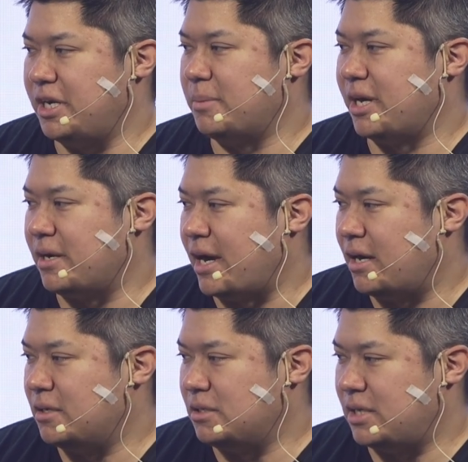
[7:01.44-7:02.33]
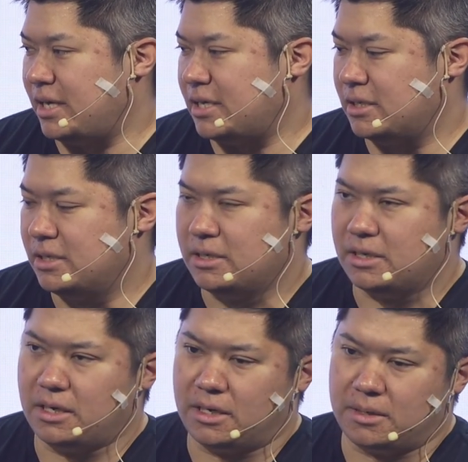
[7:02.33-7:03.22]
about now, like
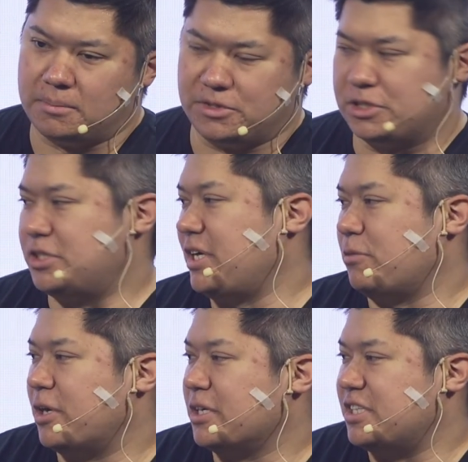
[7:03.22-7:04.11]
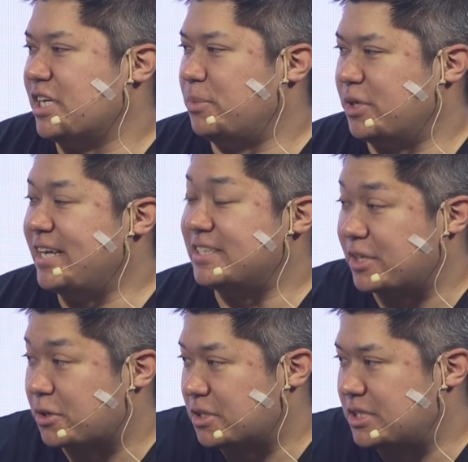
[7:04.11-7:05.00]
we'll just take one example,
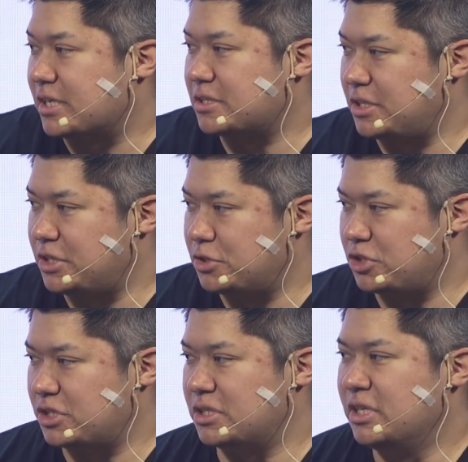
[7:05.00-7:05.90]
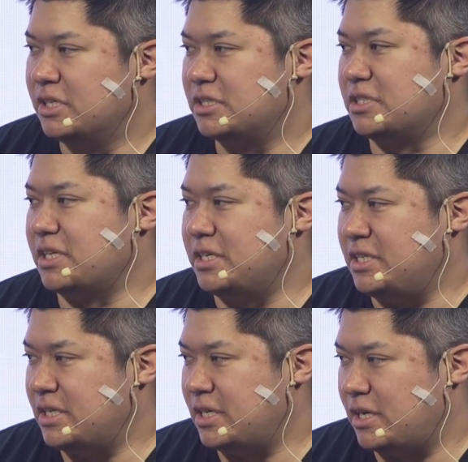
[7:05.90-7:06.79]
asynchronous execution. So this
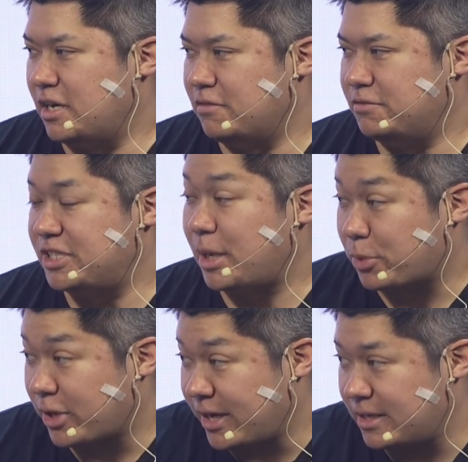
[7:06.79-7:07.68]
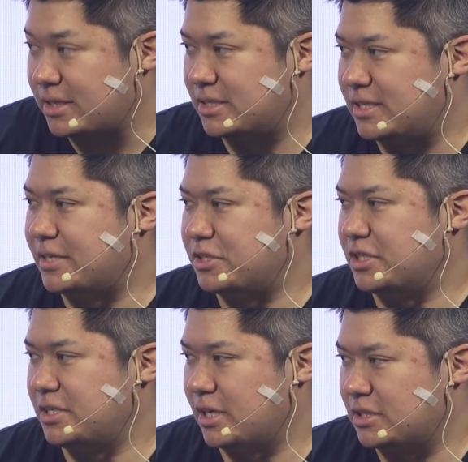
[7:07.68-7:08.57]
idea of separating
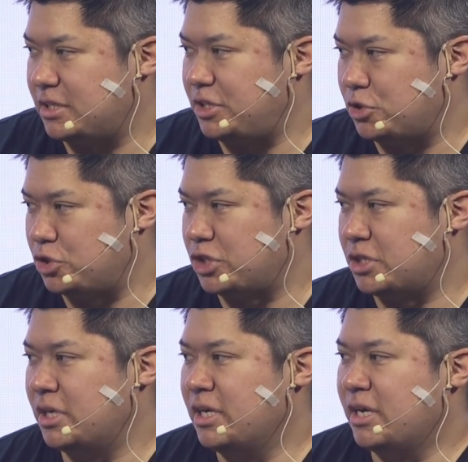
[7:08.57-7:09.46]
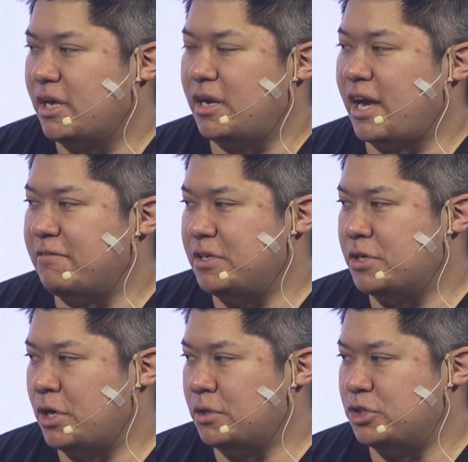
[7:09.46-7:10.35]
consensus and execution and having
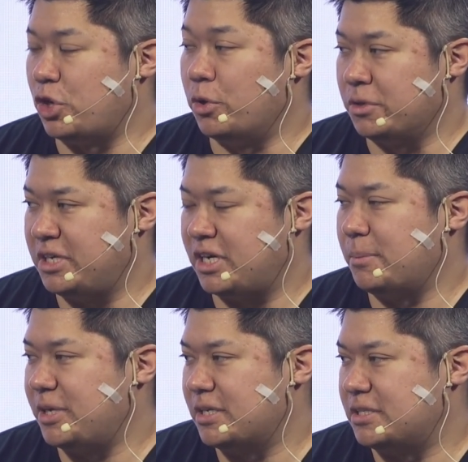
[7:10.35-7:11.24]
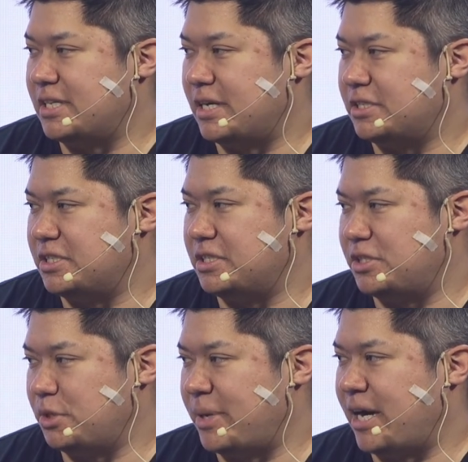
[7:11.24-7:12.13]
nodes only come to consensus
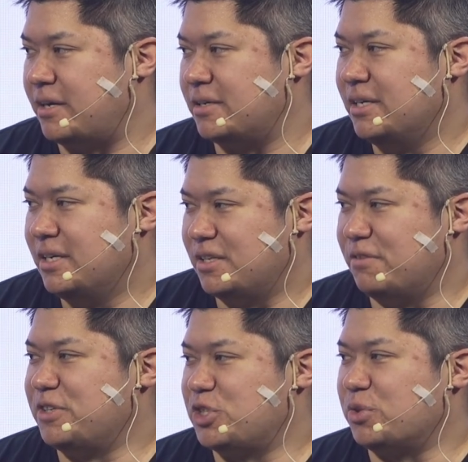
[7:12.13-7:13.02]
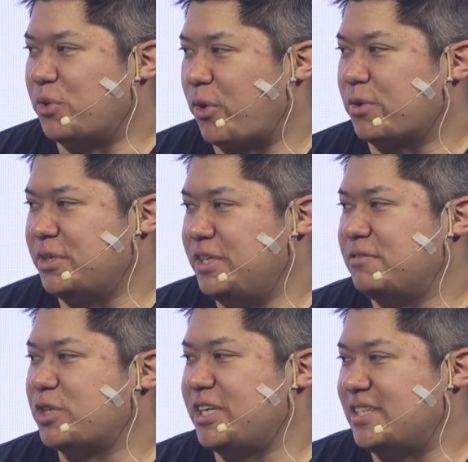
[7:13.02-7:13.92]
about the official ordering of
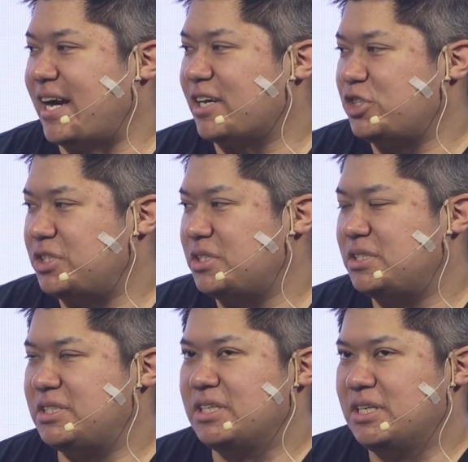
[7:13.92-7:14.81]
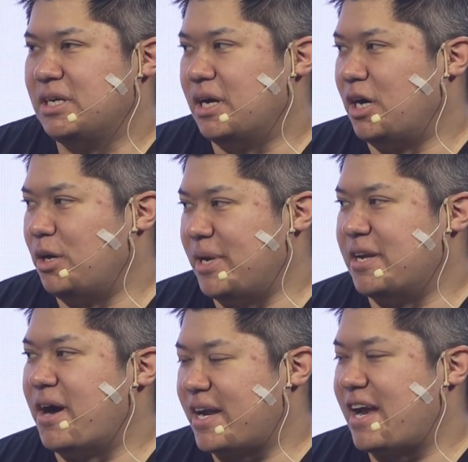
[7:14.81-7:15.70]
transactions and
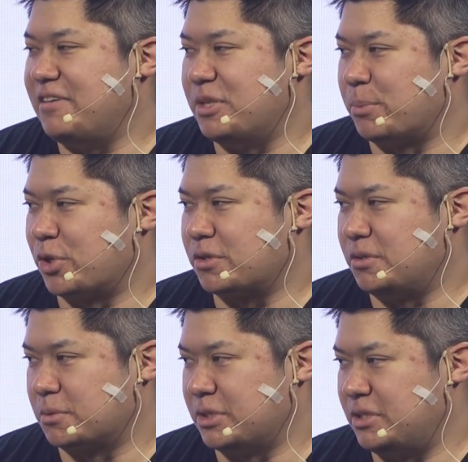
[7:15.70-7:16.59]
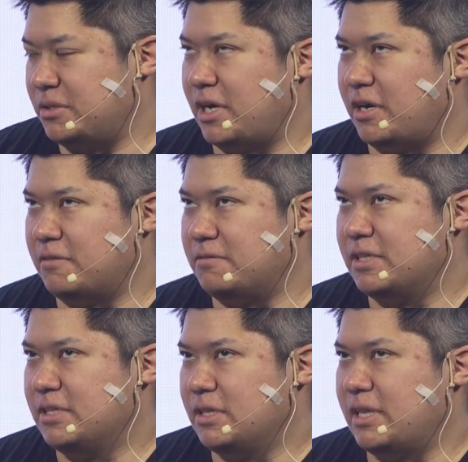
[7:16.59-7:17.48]
not having the Merkle root of
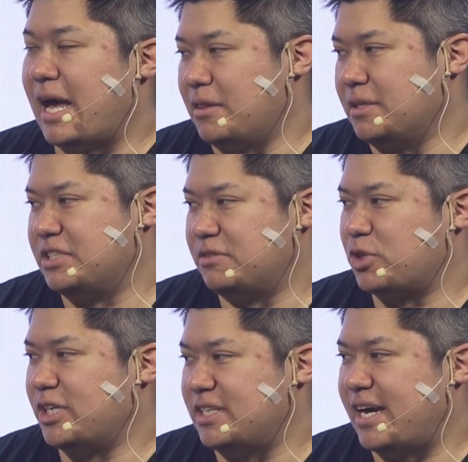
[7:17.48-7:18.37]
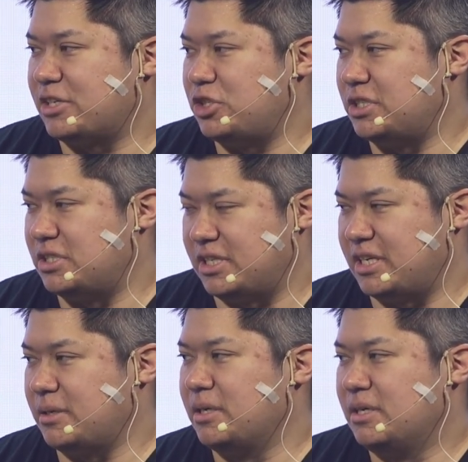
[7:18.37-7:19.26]
that list of transactions, like
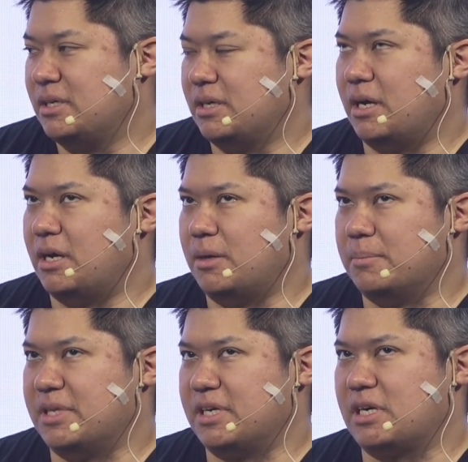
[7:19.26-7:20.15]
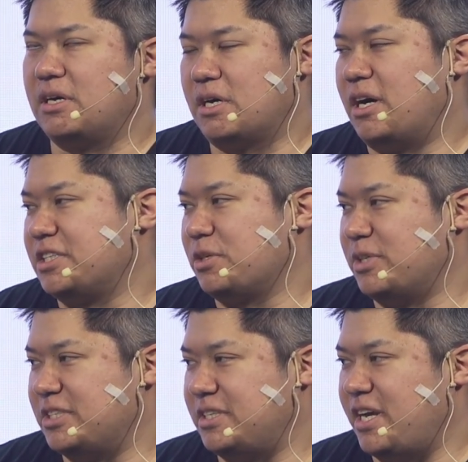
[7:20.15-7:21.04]
the
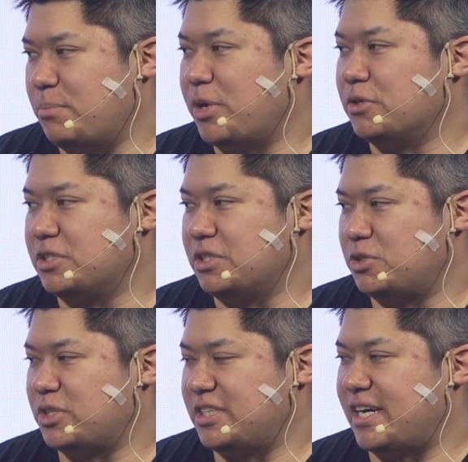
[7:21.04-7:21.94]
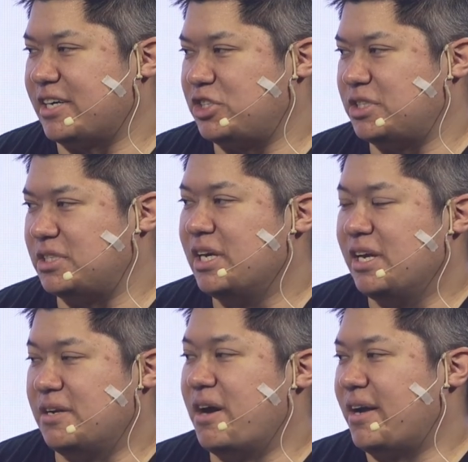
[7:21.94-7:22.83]
consequent state post those transactions,
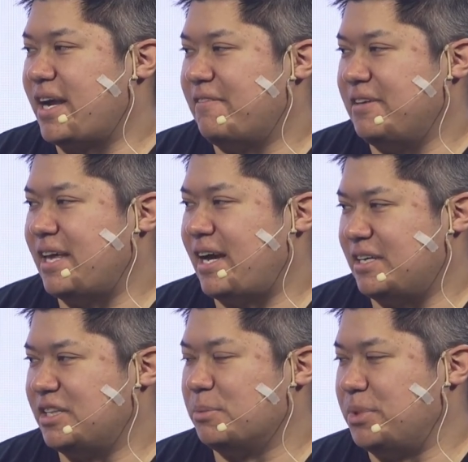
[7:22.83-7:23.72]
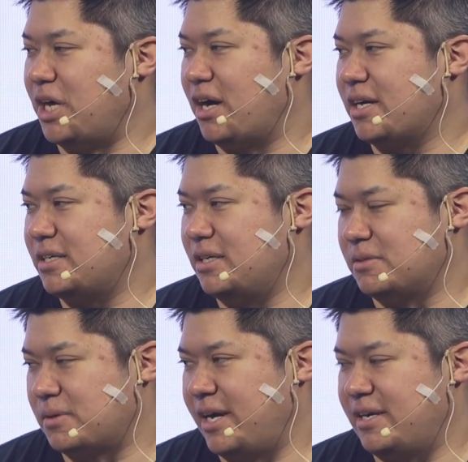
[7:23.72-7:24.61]
not having that in the block,
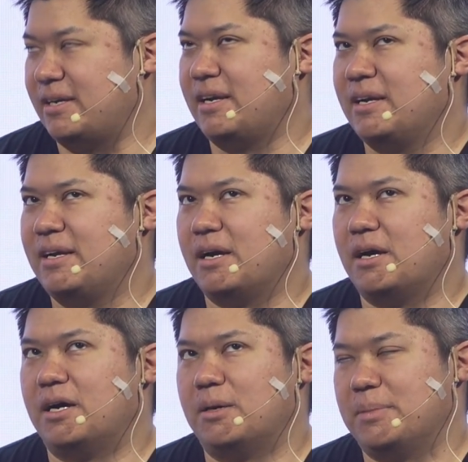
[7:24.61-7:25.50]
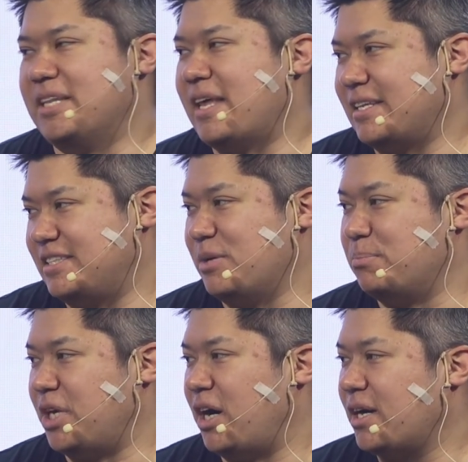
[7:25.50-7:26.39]
right, in that same
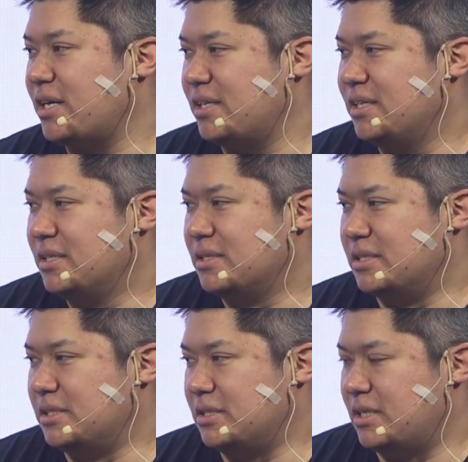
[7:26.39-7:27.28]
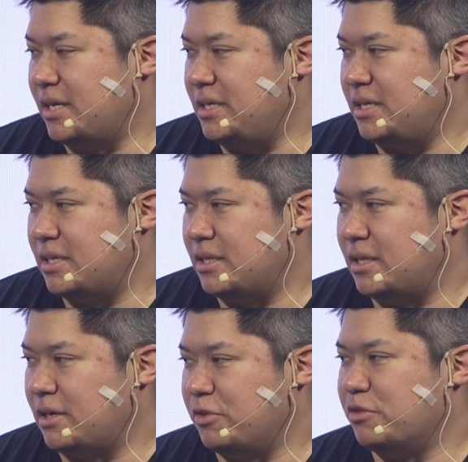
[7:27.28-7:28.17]
block. This is an idea
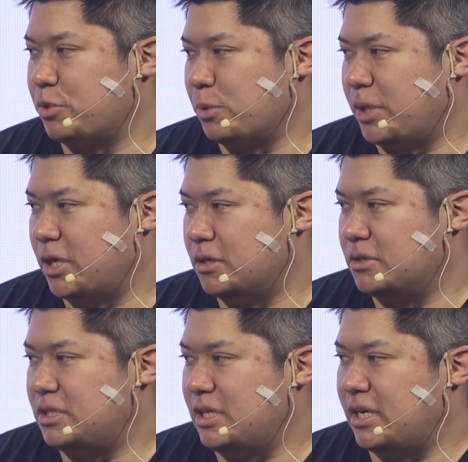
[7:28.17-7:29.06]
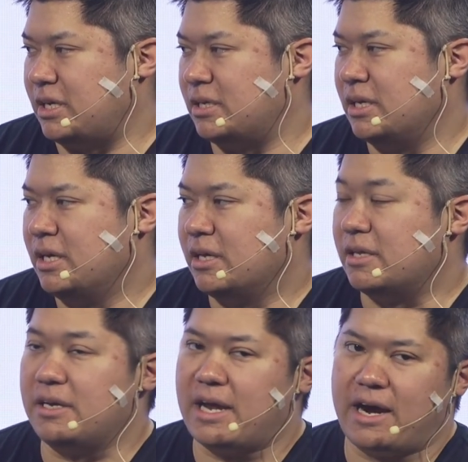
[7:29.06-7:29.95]
that we've proposed and
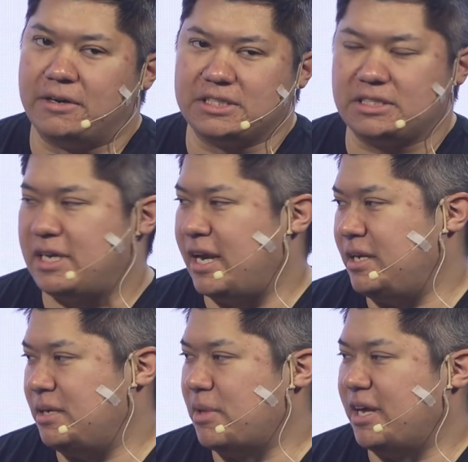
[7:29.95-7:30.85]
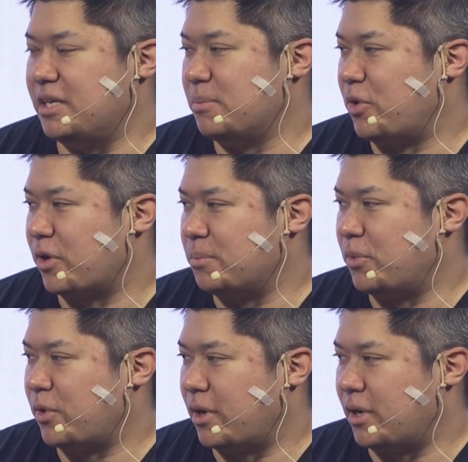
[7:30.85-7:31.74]
that now is gaining, I think, more and
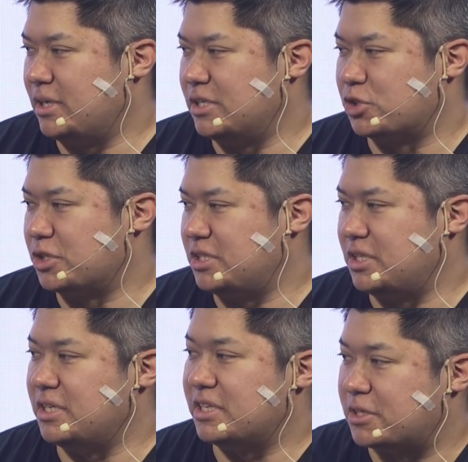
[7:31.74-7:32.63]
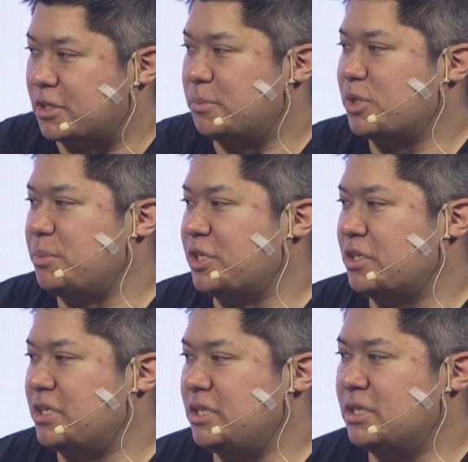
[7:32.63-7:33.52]
more interest in the Ethereum
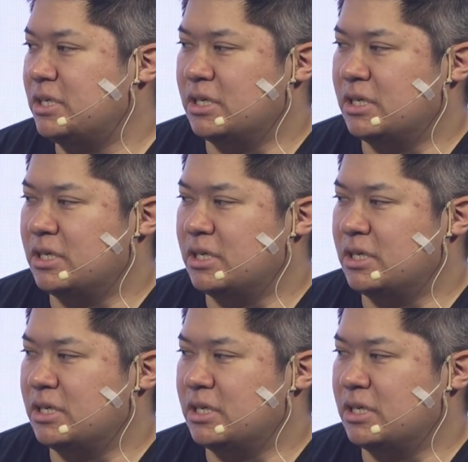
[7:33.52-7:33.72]
community.